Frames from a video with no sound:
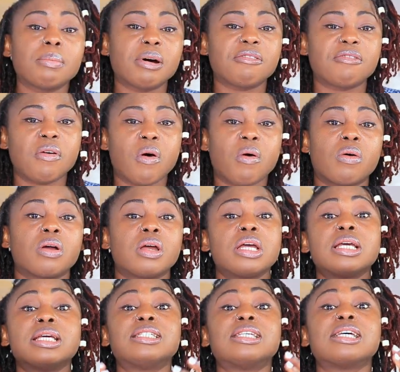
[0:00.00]
number four,
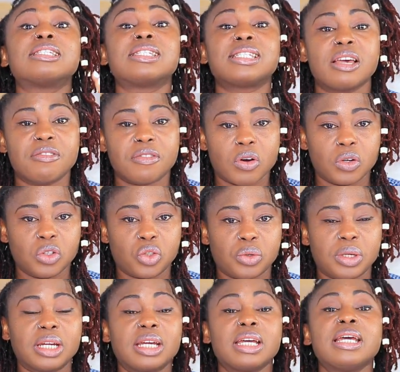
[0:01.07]
it's a safe
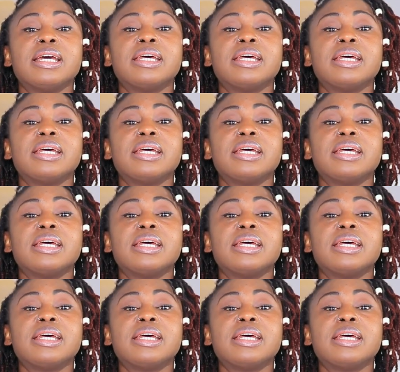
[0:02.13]
country.